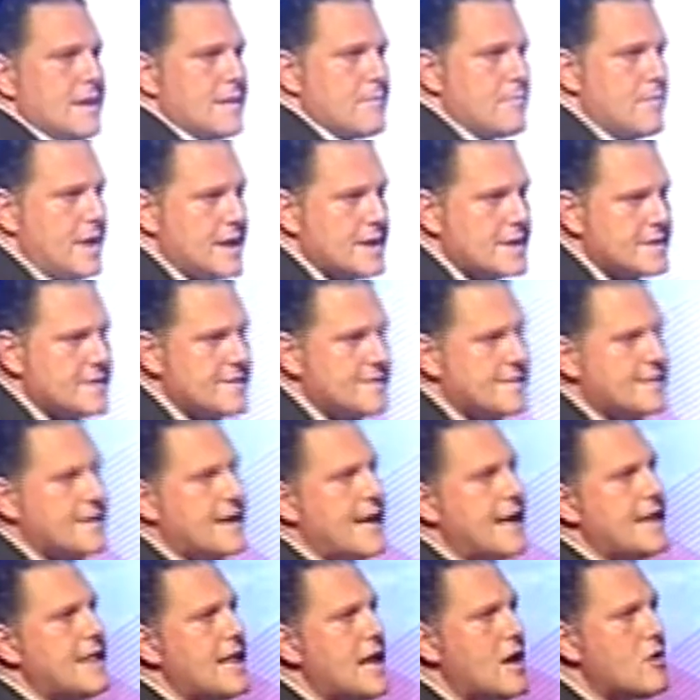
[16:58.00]
marketers
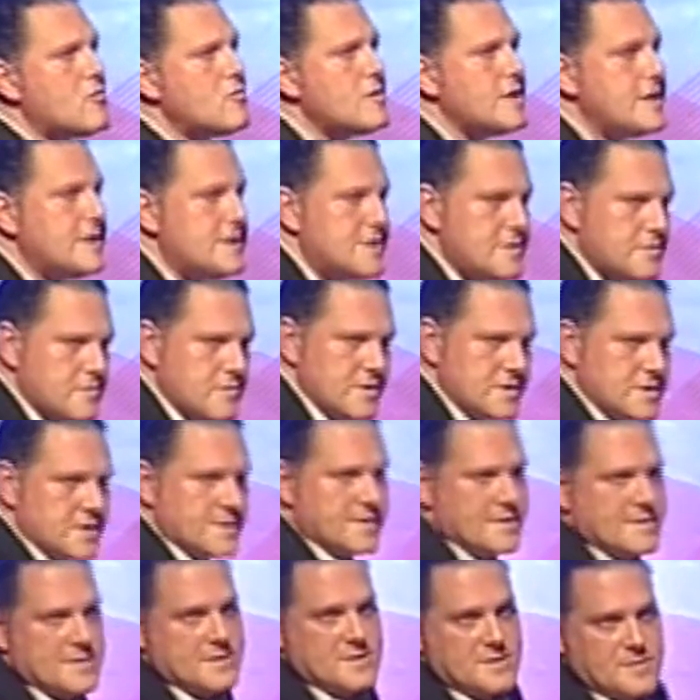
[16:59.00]
can only do in the
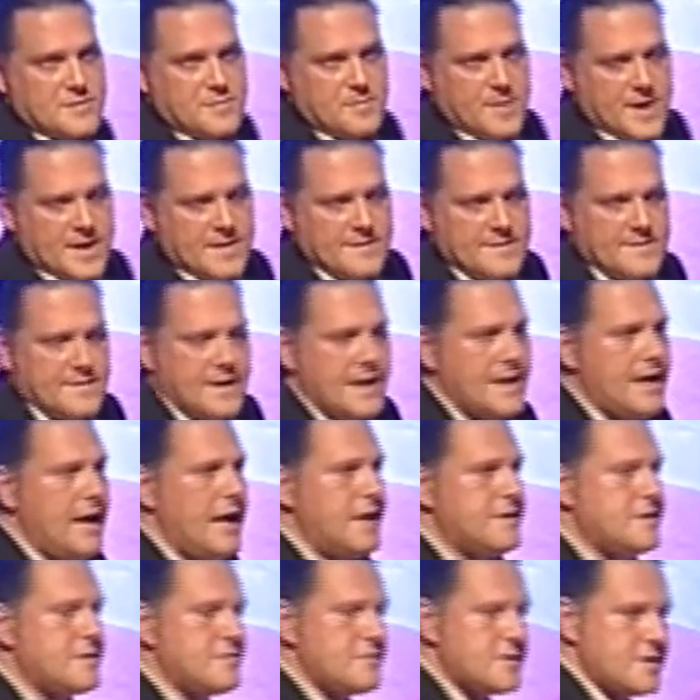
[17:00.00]
digital space. They
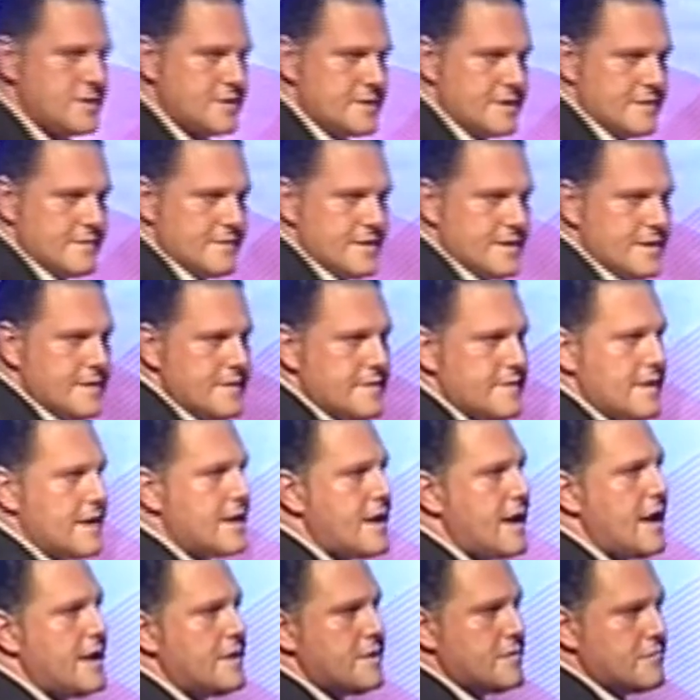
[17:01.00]
can't do it in TV, they
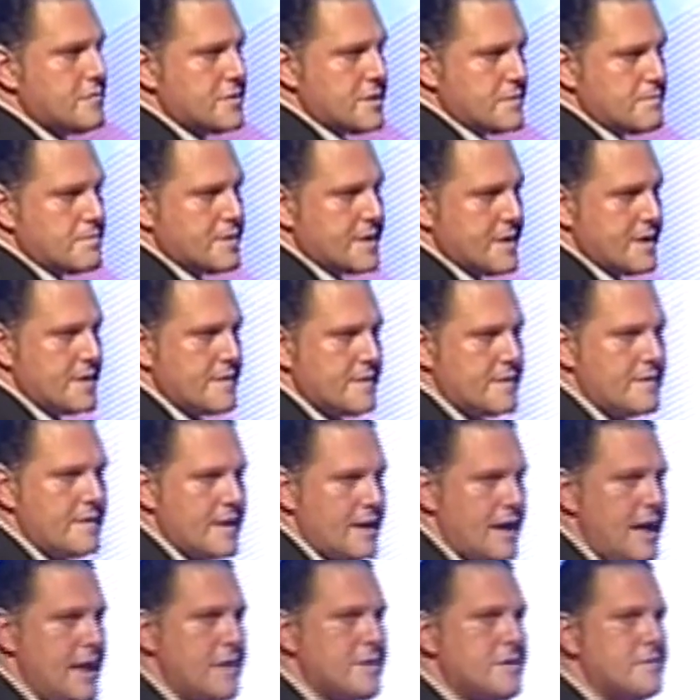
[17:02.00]
can't do it in print,
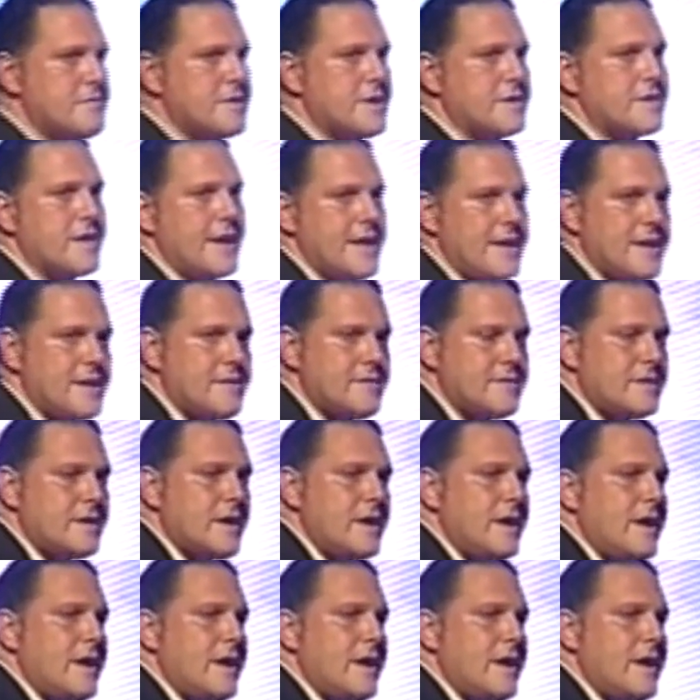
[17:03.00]
they can't do it in radio.